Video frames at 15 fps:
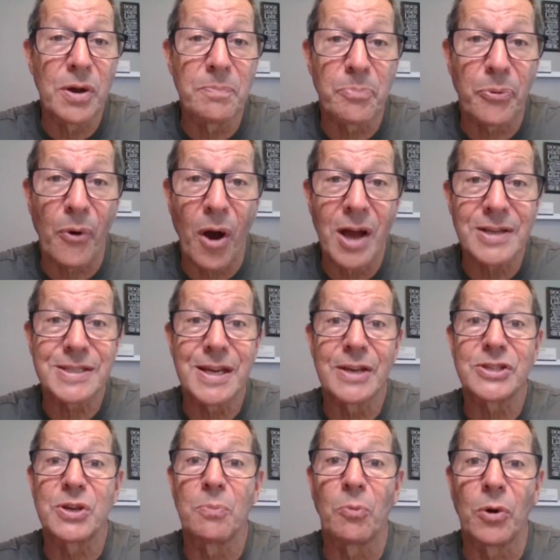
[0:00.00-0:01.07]
in
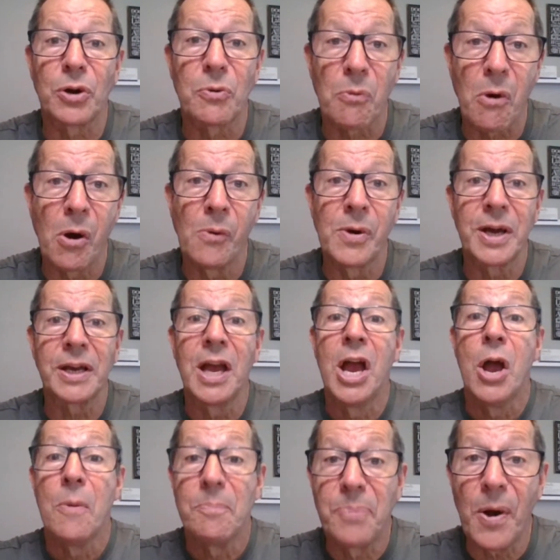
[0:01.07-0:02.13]
process and we're growing,
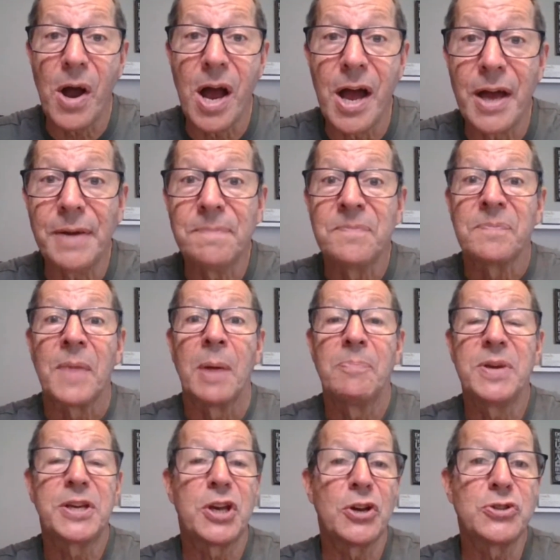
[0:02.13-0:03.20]
but
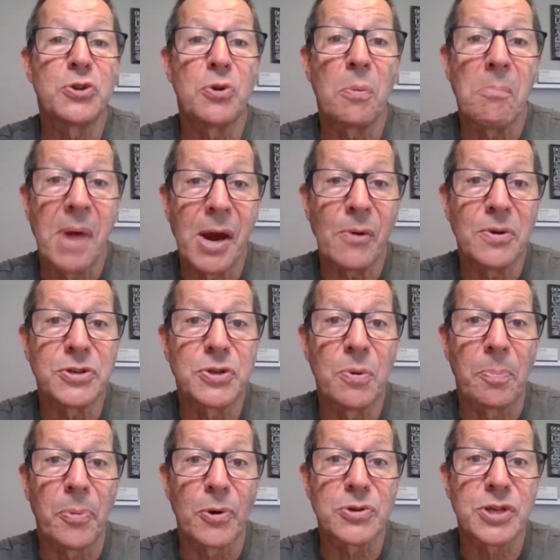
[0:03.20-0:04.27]
because you're married to a
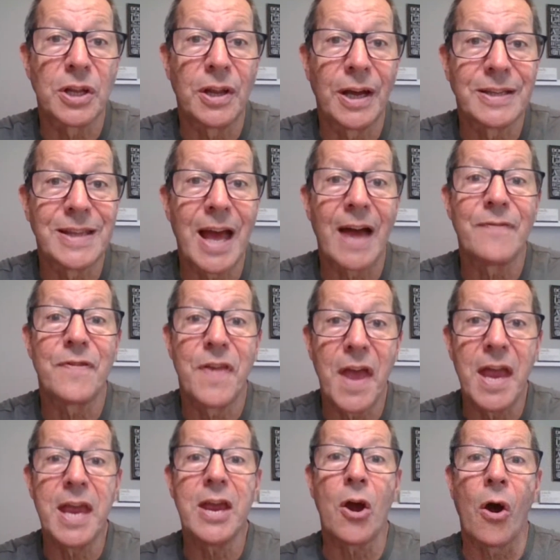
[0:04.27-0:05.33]
person like that,
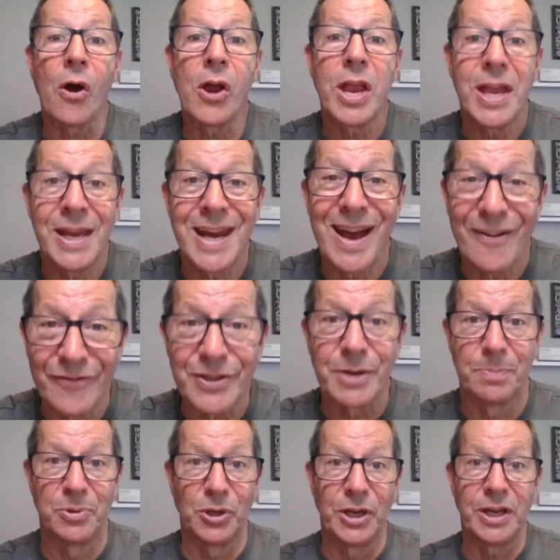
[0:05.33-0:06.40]
they are are
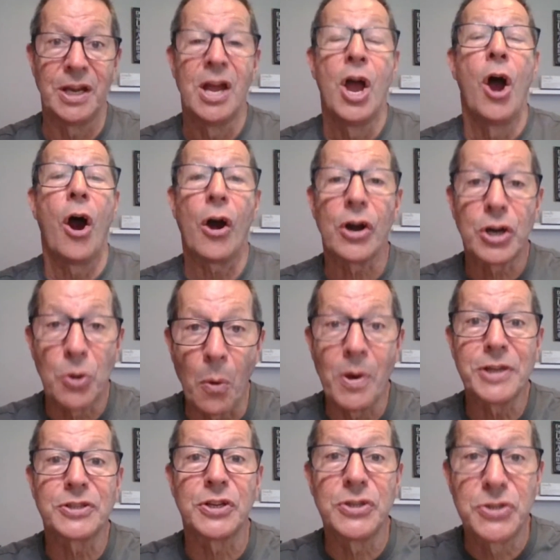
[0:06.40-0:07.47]
inevitably are
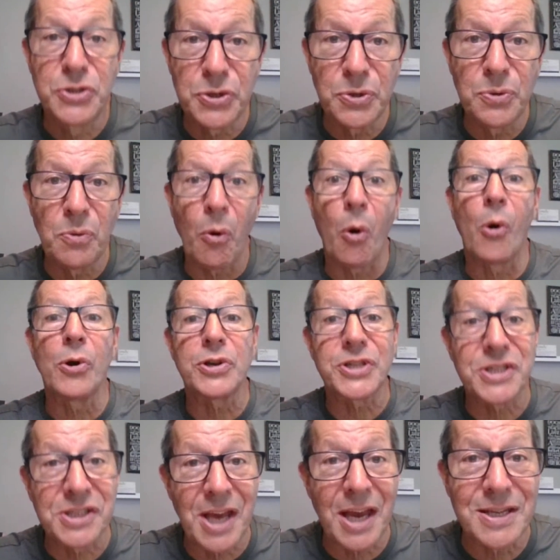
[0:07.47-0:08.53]
going to do or
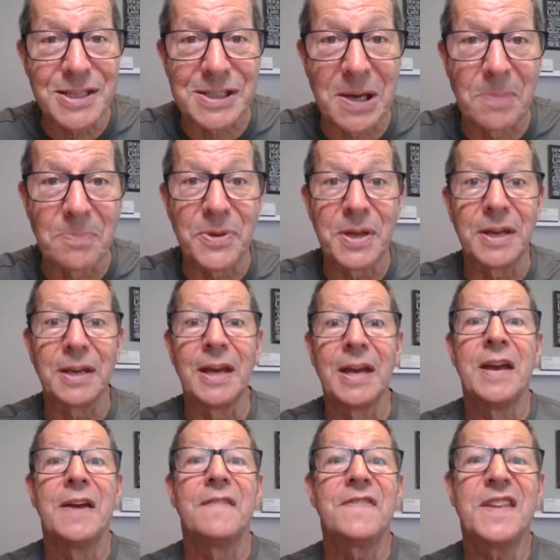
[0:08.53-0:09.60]
say something
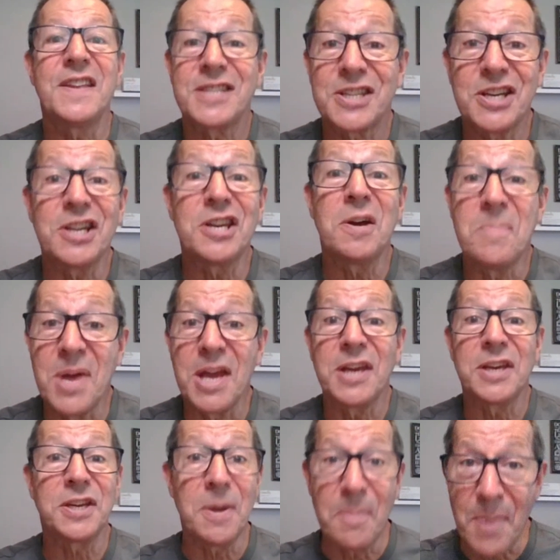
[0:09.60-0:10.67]
that's going to
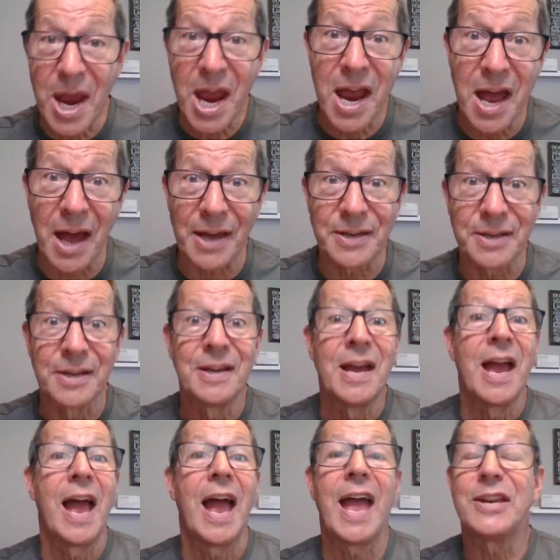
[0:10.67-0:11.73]
make you mad.
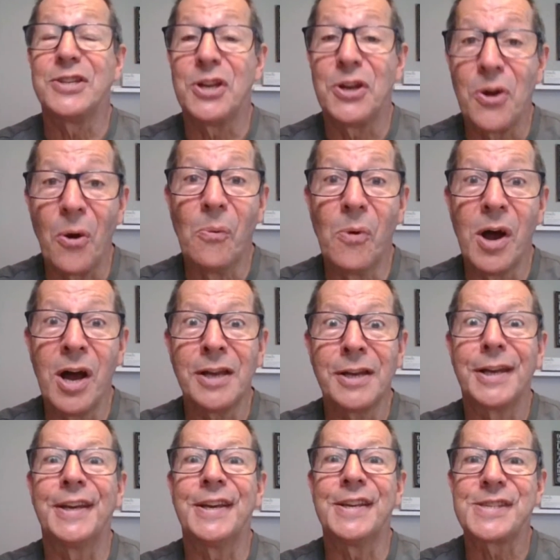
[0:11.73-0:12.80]
And you know what?
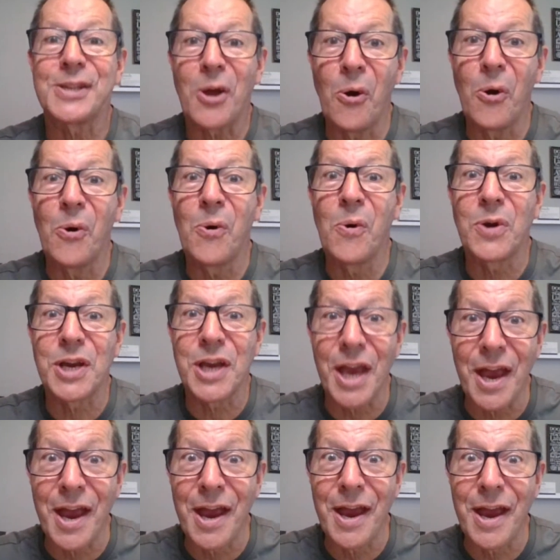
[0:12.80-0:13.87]
It's
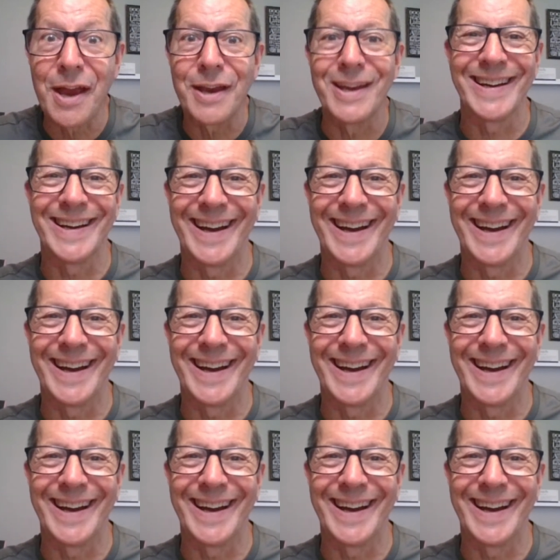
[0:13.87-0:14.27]
okay.